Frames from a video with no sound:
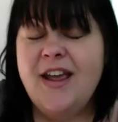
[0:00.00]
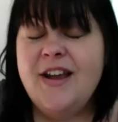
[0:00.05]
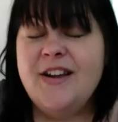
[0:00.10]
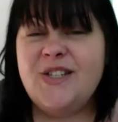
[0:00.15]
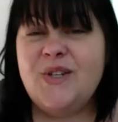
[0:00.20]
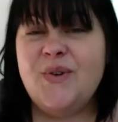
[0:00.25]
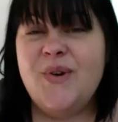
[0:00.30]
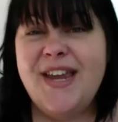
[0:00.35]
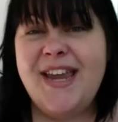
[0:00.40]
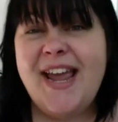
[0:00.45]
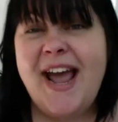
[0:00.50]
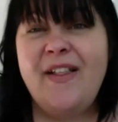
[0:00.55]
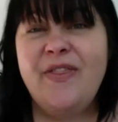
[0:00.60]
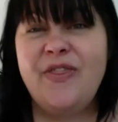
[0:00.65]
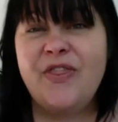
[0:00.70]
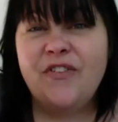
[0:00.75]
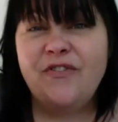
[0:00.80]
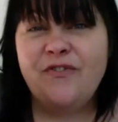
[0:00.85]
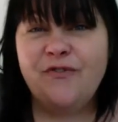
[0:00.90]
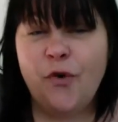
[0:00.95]
So again,
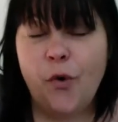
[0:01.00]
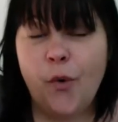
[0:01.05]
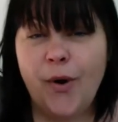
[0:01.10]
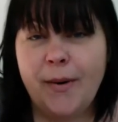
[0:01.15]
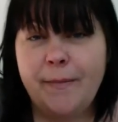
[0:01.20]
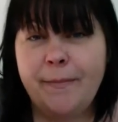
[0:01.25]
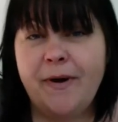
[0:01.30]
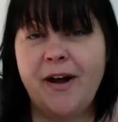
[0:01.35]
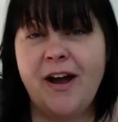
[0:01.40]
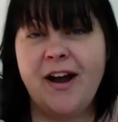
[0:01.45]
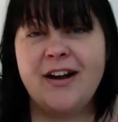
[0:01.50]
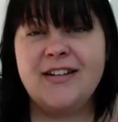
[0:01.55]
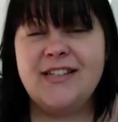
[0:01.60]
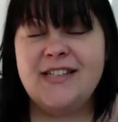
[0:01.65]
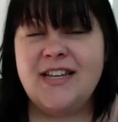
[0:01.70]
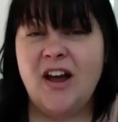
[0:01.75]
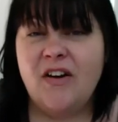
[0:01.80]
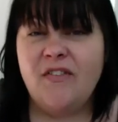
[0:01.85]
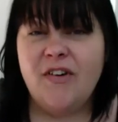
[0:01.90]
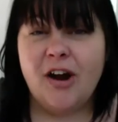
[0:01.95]
the 4 parts
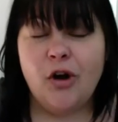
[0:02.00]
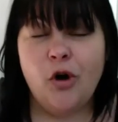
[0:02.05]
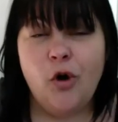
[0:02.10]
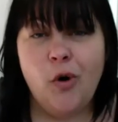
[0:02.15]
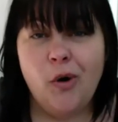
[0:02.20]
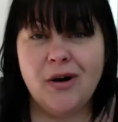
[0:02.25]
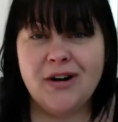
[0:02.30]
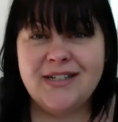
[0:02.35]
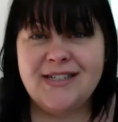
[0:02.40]
of our core